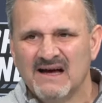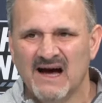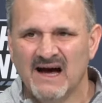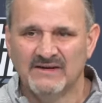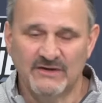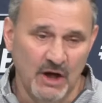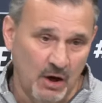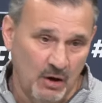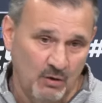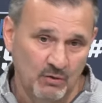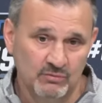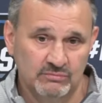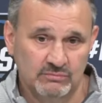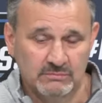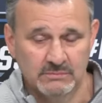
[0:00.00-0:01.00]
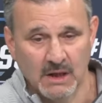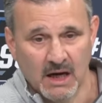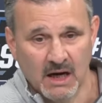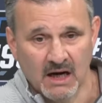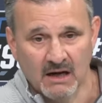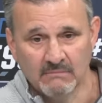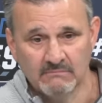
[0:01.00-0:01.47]
No.
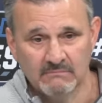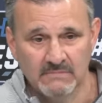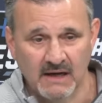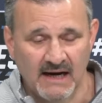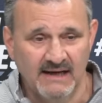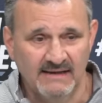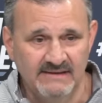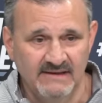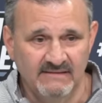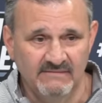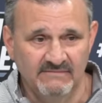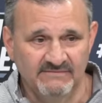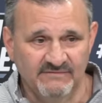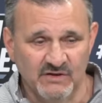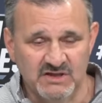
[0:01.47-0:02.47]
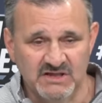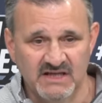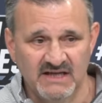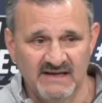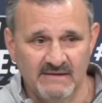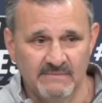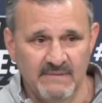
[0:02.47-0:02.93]
I didn't foresee
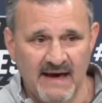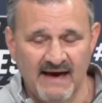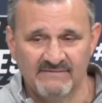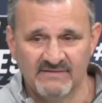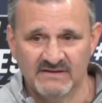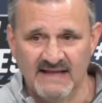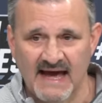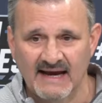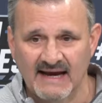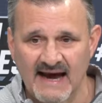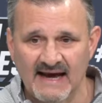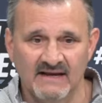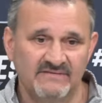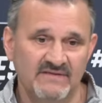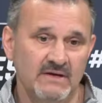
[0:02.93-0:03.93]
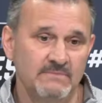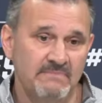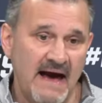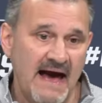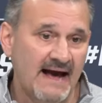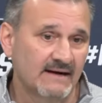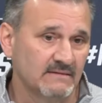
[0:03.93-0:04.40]
him having that kind of
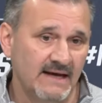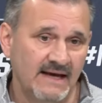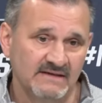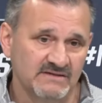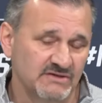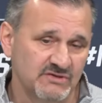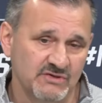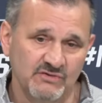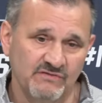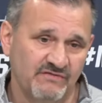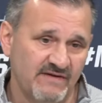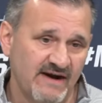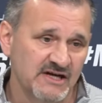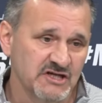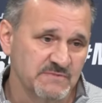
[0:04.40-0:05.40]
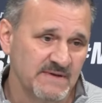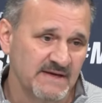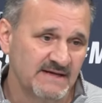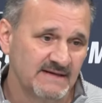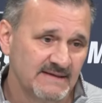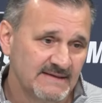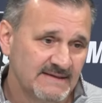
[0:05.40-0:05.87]
impact as a true
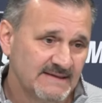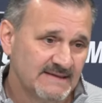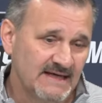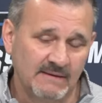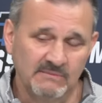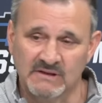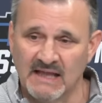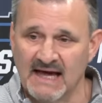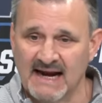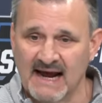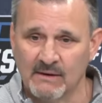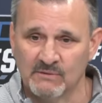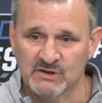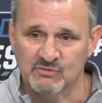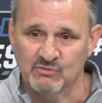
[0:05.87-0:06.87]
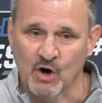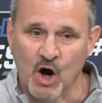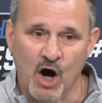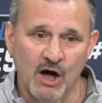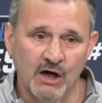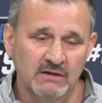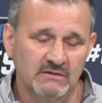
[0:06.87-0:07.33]
freshman. I'm glad I was
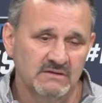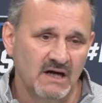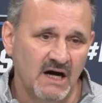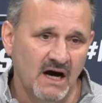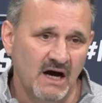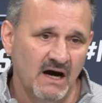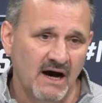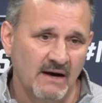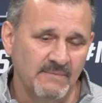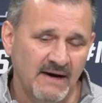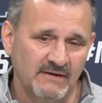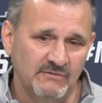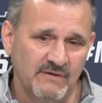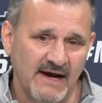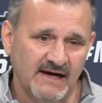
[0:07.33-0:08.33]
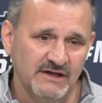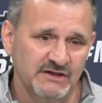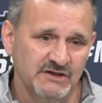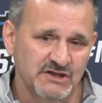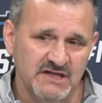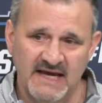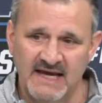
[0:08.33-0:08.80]
wrong. I'm on record
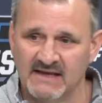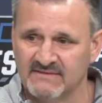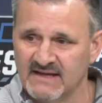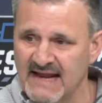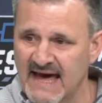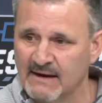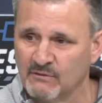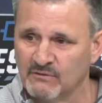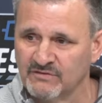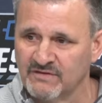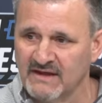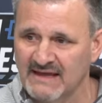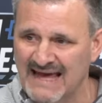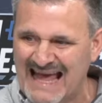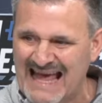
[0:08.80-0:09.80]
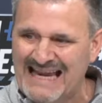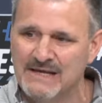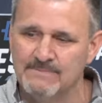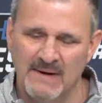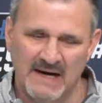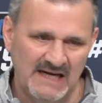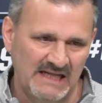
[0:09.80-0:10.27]
saying that I don't think
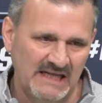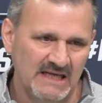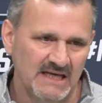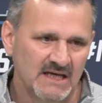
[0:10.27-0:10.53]
anybody